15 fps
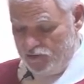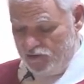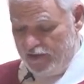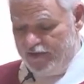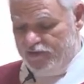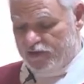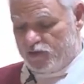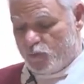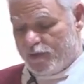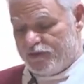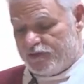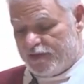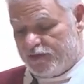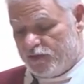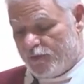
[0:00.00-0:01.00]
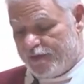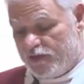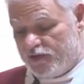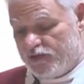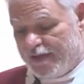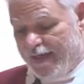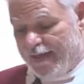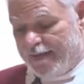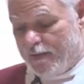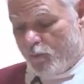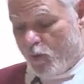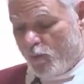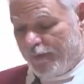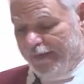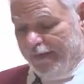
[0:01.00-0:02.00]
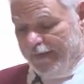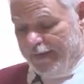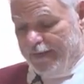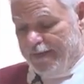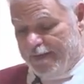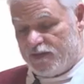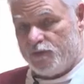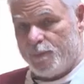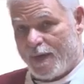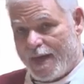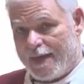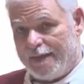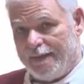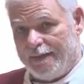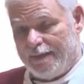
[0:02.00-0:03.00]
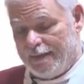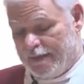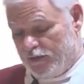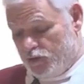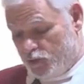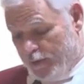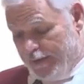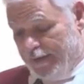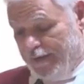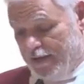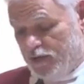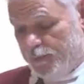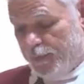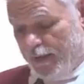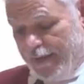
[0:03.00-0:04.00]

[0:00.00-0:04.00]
Jesus wants us to understand that when we eat his body and drink his